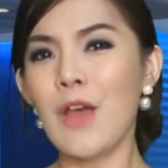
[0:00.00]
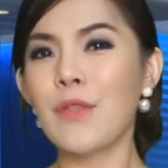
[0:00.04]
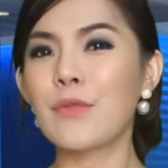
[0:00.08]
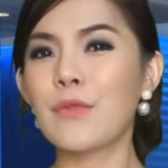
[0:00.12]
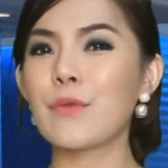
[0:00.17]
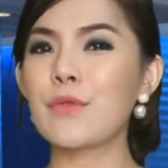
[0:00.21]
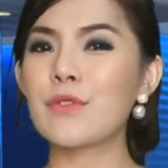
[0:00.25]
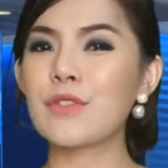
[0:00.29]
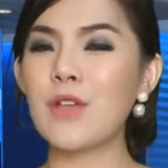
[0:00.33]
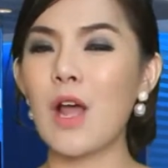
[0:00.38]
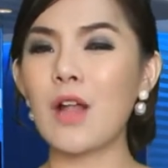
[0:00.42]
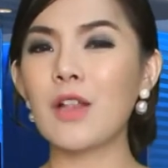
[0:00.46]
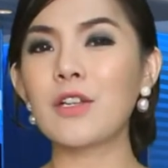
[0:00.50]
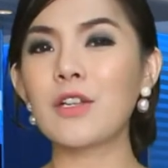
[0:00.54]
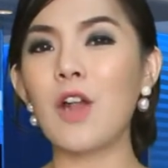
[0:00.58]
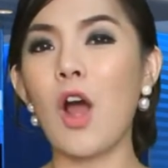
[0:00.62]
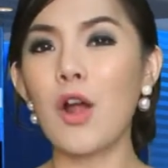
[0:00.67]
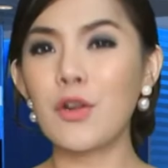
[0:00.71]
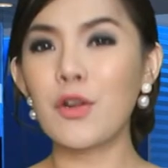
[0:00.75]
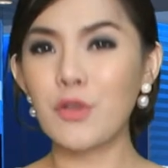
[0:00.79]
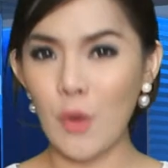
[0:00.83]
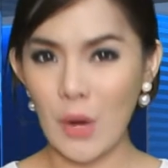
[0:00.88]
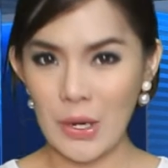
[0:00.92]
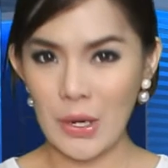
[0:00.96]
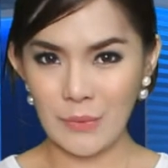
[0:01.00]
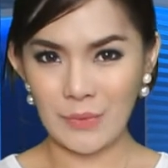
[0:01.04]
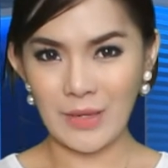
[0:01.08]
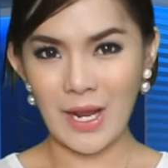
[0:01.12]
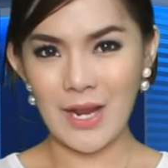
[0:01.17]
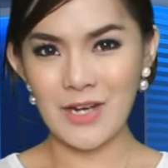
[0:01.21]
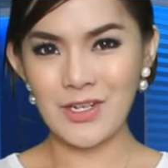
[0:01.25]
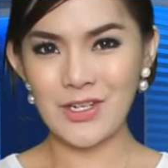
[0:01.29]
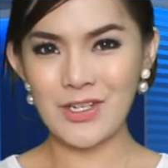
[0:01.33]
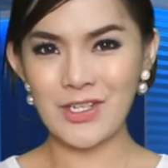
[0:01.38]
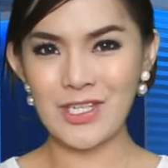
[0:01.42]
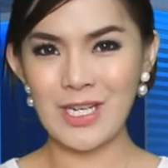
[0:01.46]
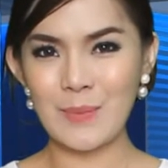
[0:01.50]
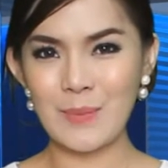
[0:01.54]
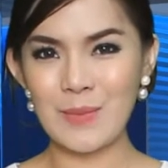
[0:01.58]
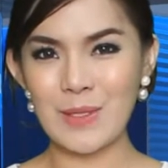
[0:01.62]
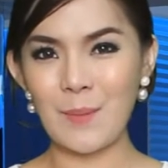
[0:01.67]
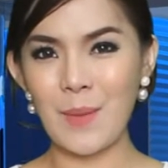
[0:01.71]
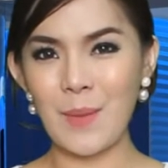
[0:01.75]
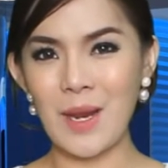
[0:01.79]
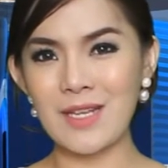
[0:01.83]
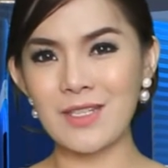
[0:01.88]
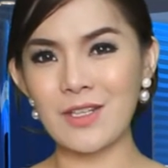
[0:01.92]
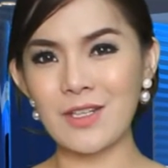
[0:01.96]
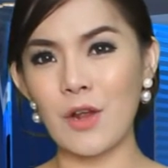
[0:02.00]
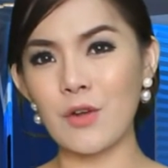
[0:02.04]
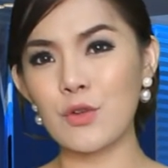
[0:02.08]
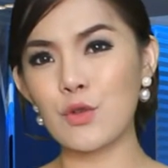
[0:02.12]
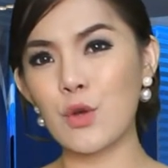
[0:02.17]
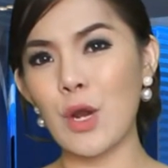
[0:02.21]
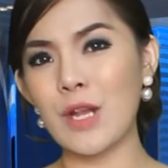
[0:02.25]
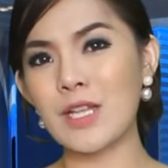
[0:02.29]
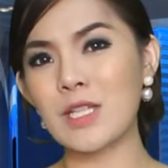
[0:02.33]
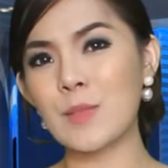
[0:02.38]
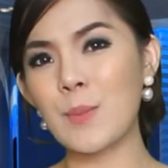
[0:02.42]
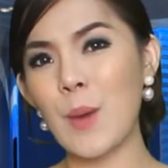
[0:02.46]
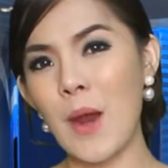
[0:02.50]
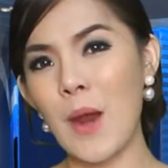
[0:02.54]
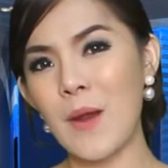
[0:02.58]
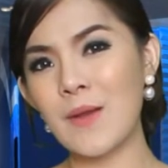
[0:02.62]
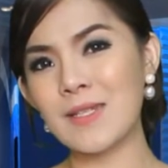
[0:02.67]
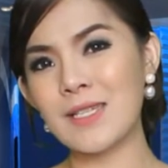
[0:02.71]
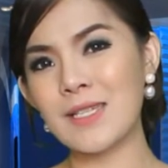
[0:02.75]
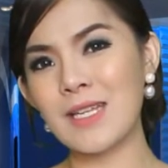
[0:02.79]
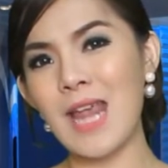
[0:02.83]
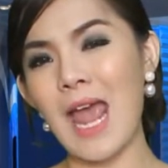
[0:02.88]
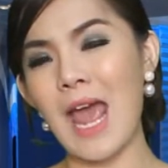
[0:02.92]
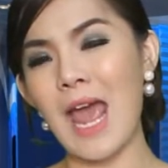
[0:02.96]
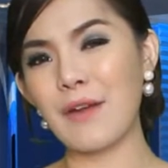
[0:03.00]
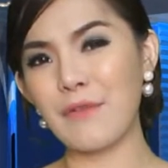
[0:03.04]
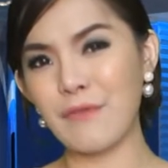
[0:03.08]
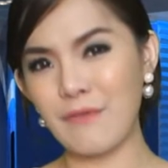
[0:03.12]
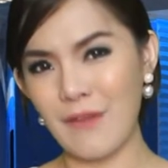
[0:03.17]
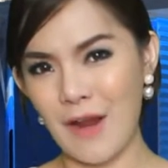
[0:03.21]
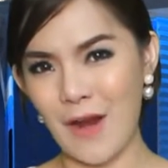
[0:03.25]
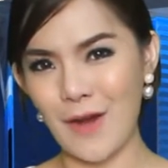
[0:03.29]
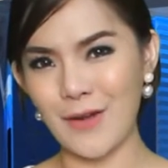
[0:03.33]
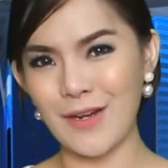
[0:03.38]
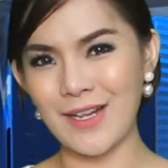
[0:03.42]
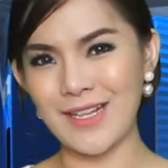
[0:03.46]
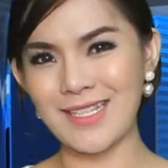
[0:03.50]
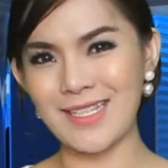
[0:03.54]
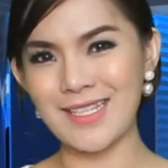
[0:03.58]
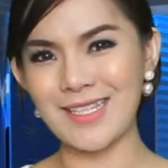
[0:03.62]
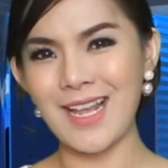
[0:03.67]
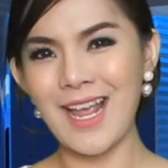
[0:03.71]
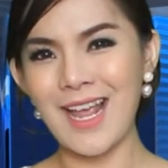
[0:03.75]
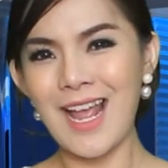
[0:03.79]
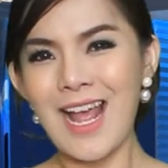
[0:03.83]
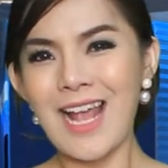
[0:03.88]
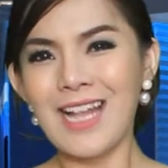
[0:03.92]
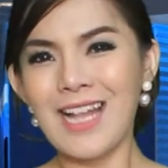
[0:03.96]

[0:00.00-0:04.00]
through solid ongoing relationships based on transparency and fairness.